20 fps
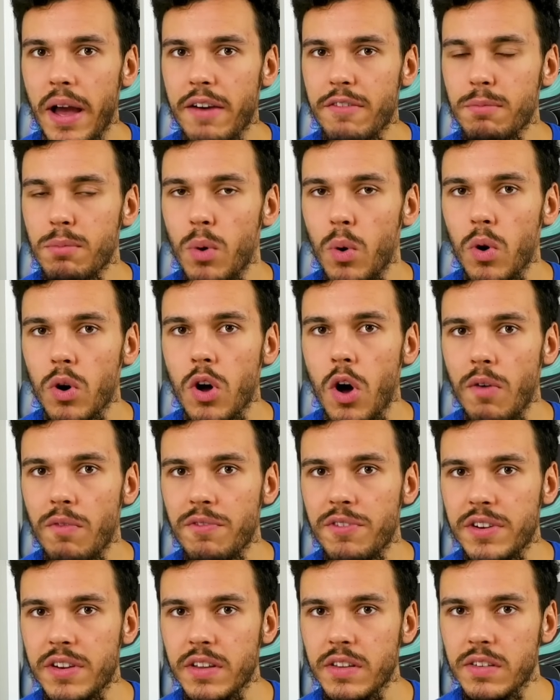I have more
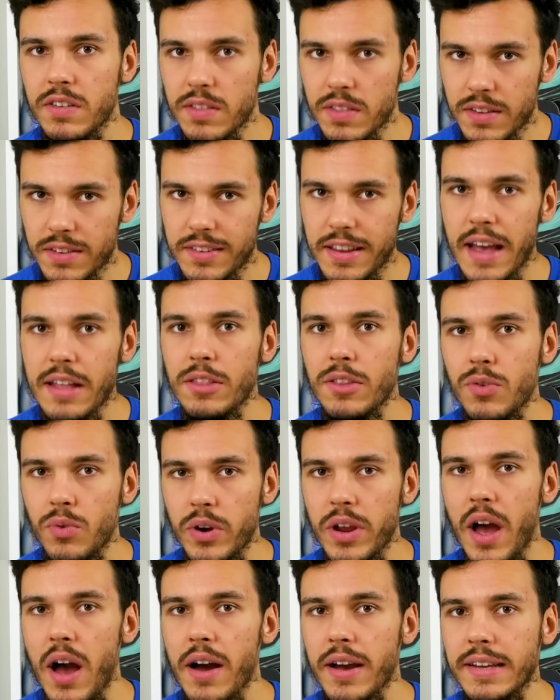confidence in the Zen
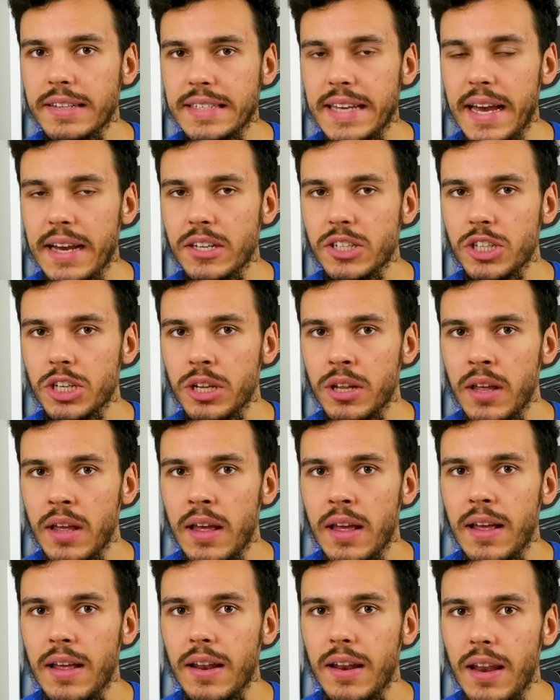3 architecture
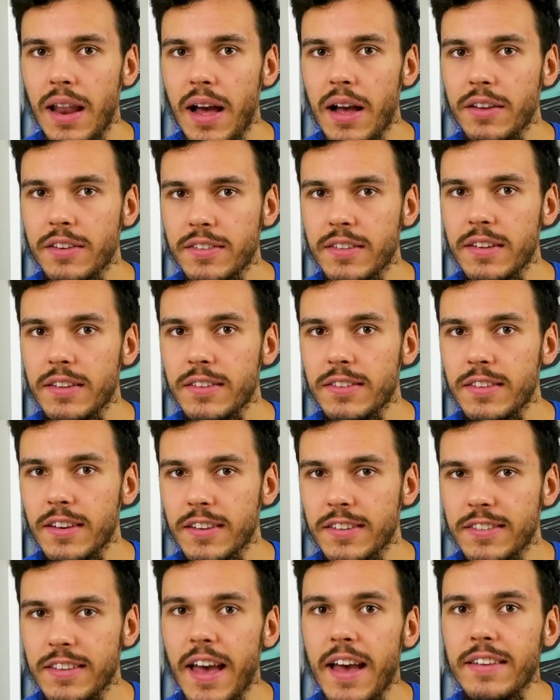lasting
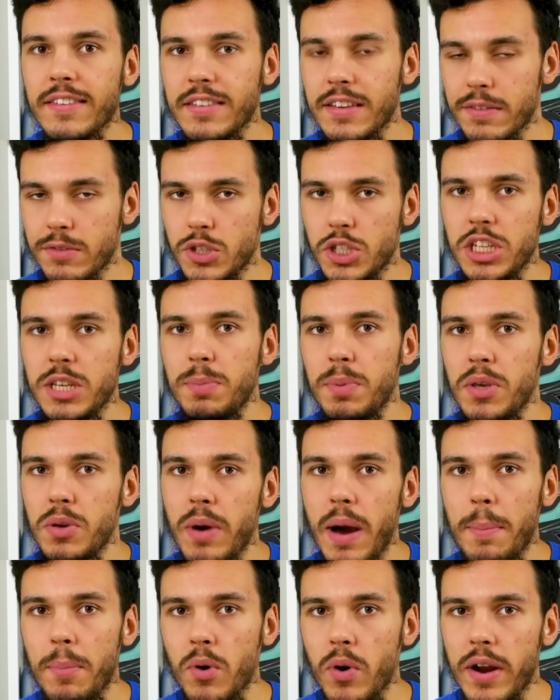successive GPU
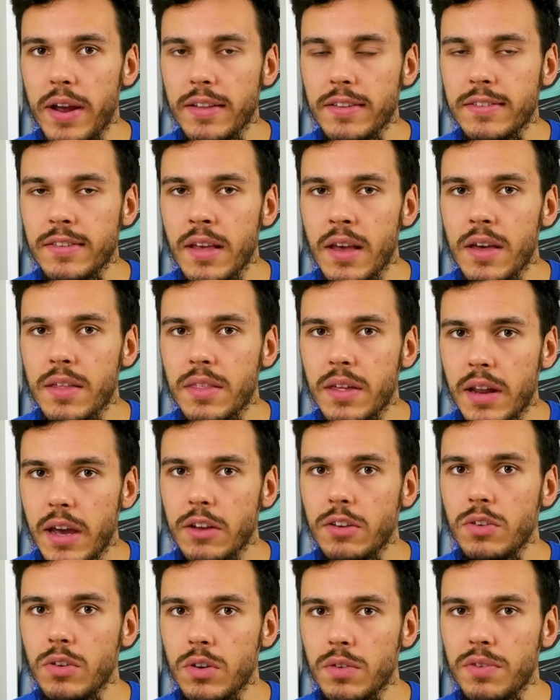upgrades than I
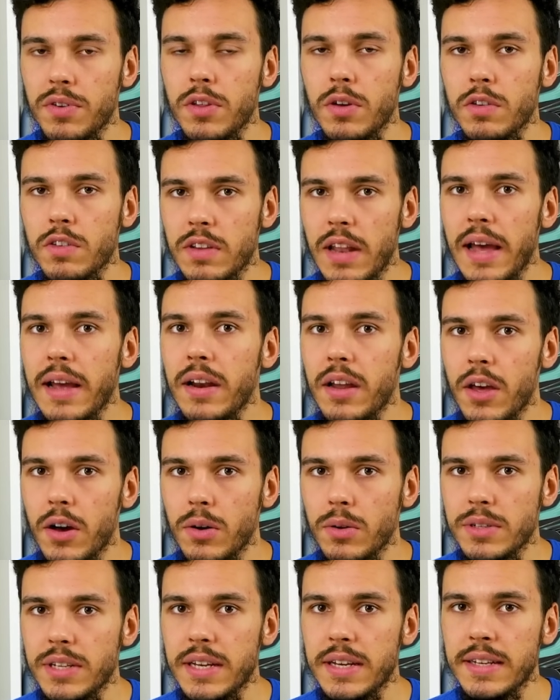do for those slightly
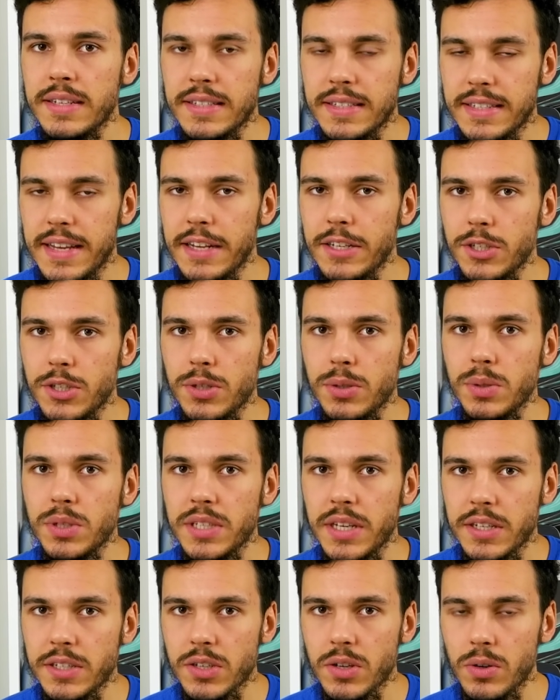older Zen 2
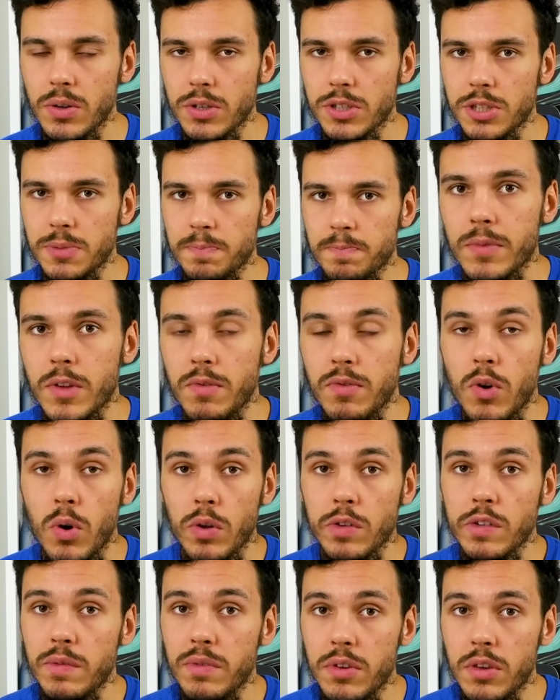6 cores. Of
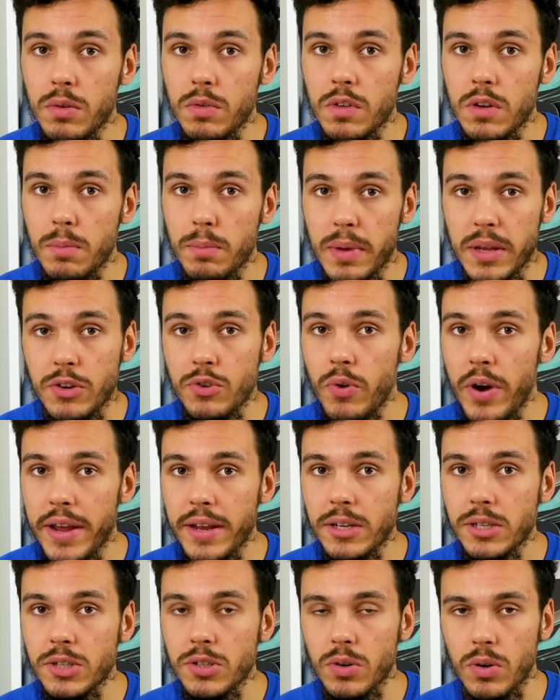course, if you're using a mid
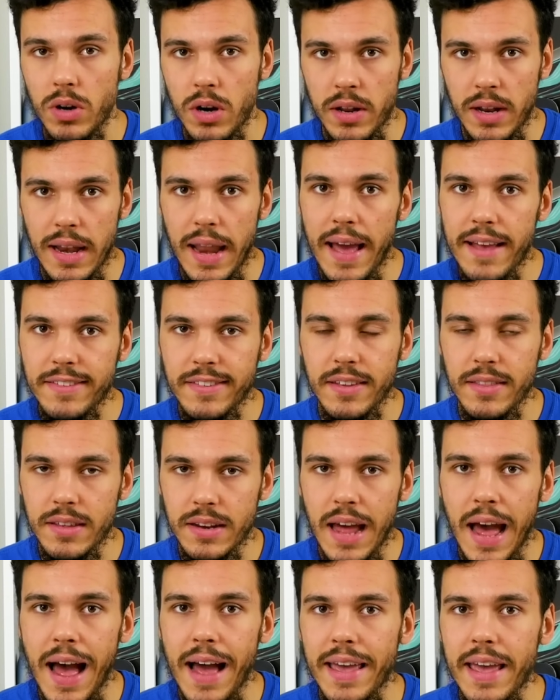range or a lesser than
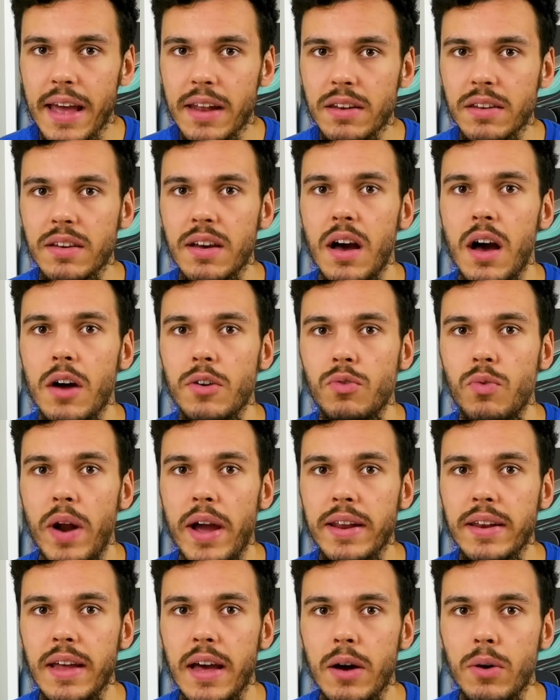high end card
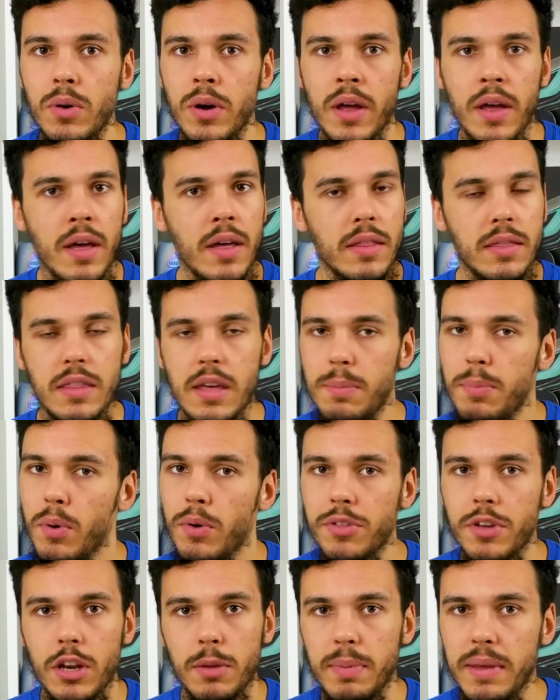right now, they're
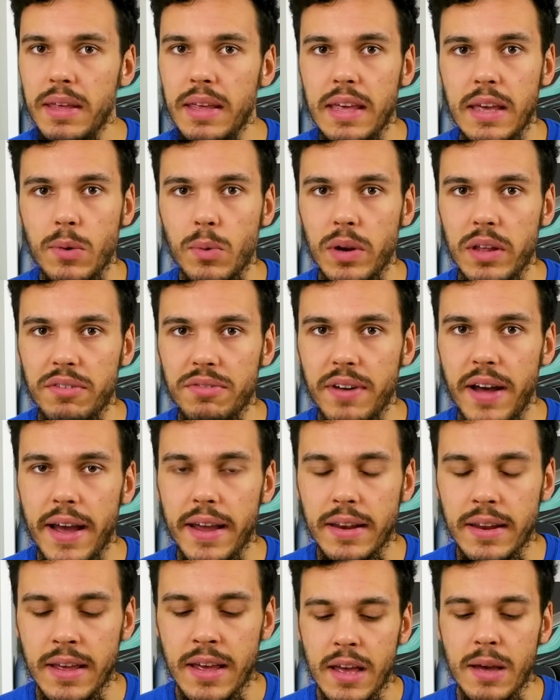both going to be equally
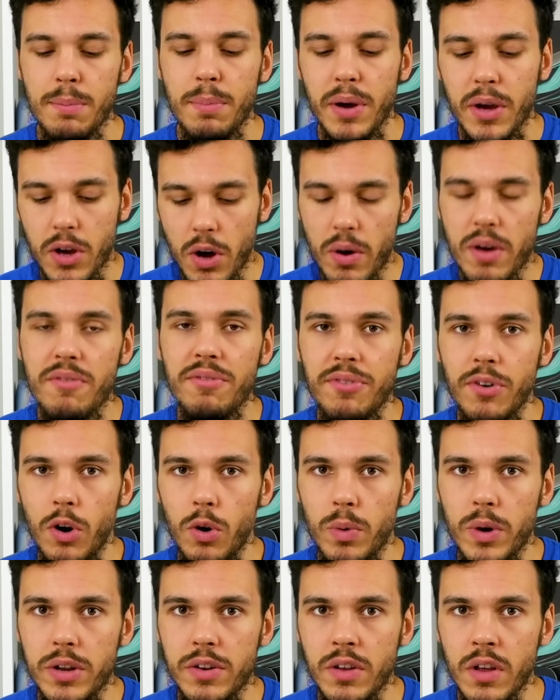fine. But going
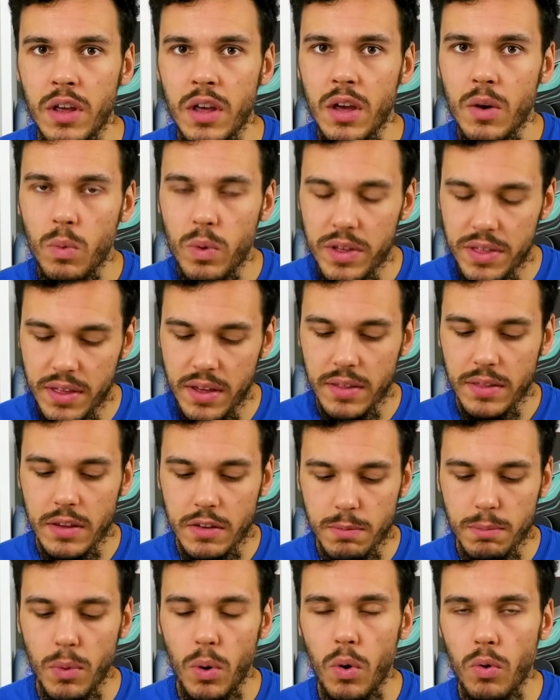forward, we think
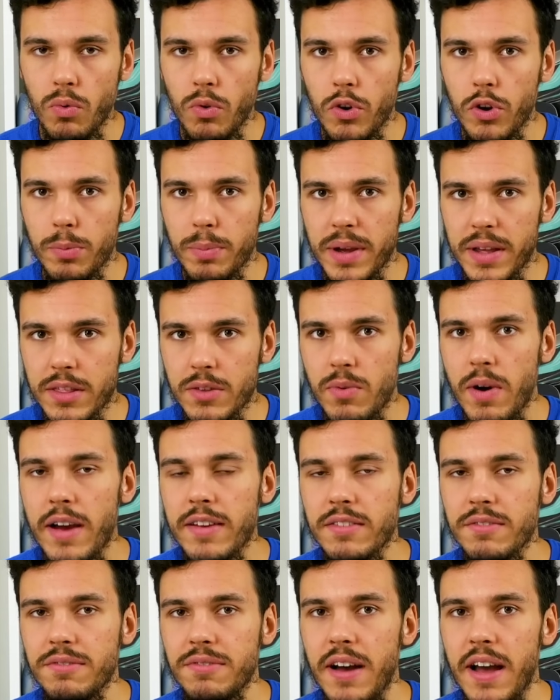there's more room in the
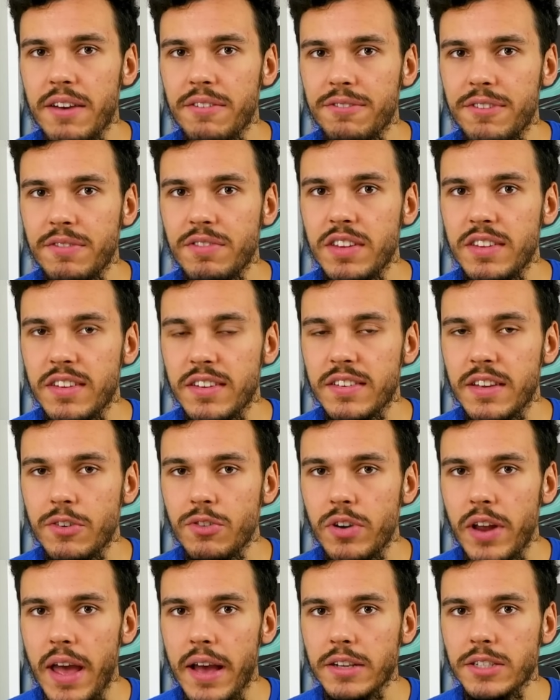Ryzen 5
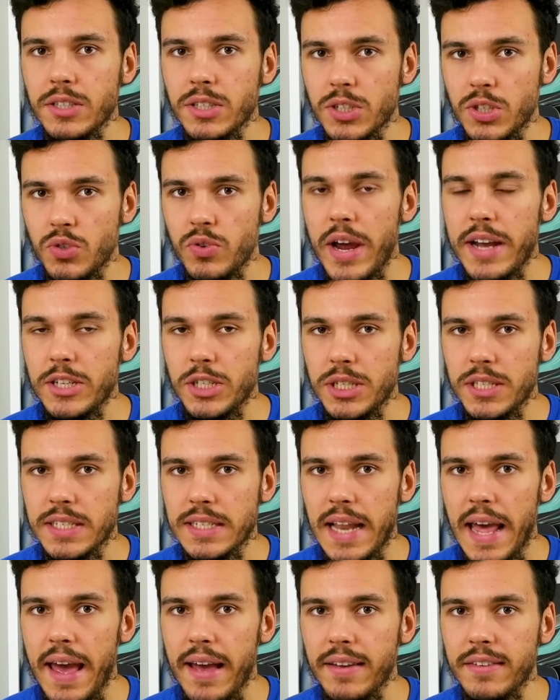5600X to stretch its
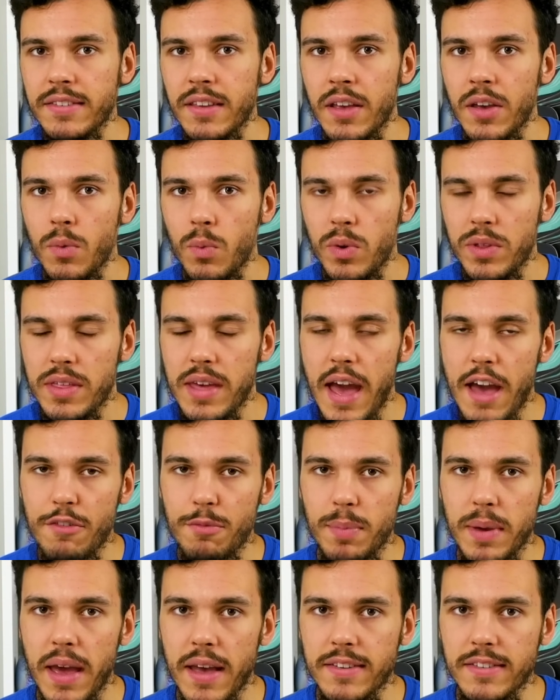legs with the
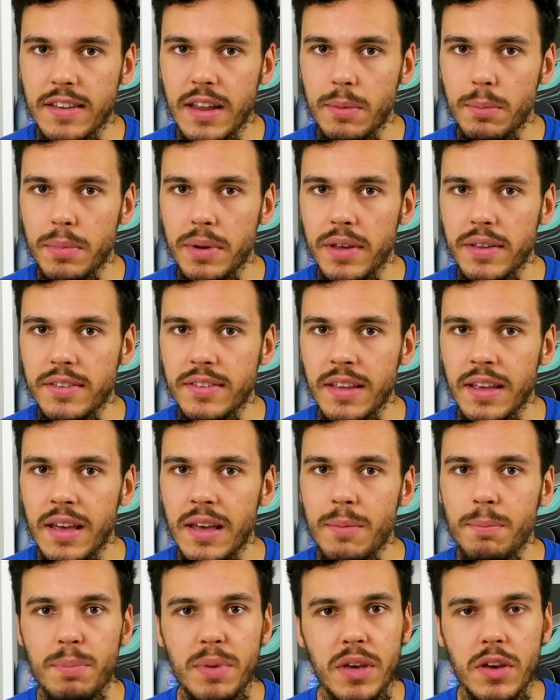FPS numbers
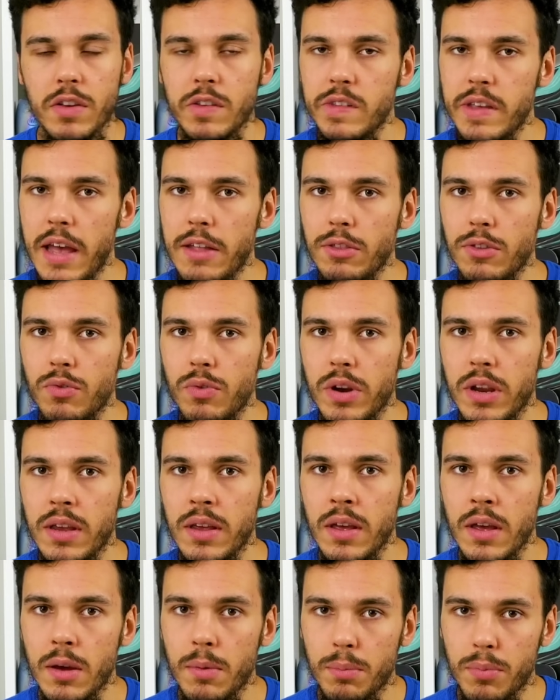because Zen 3
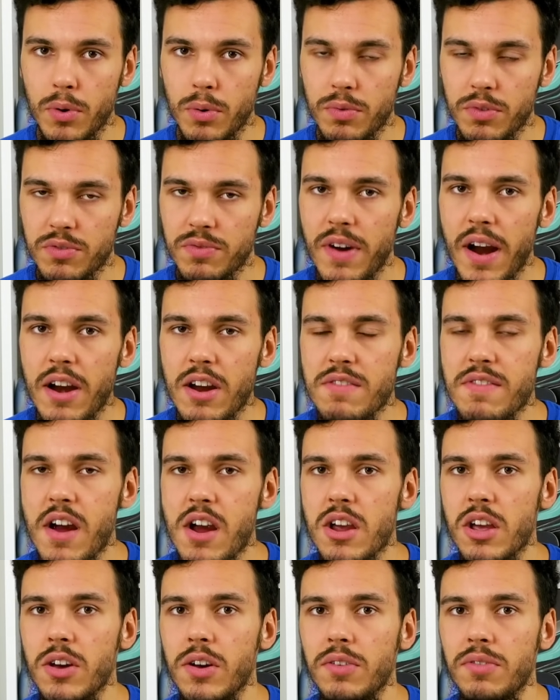proves very,
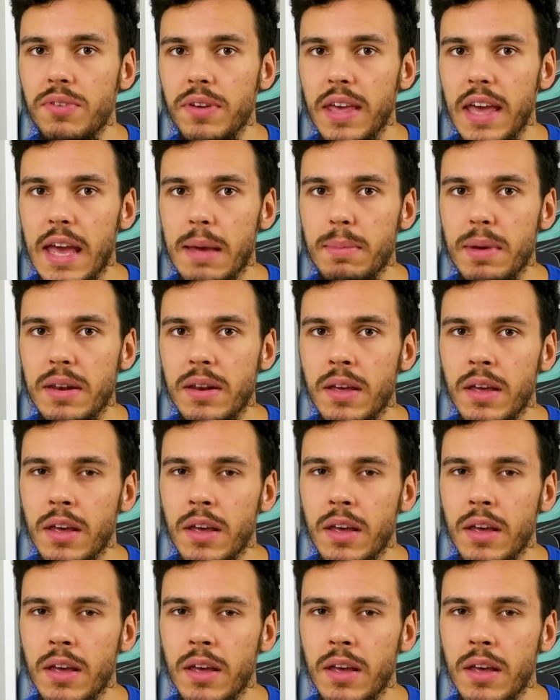very good for gaming.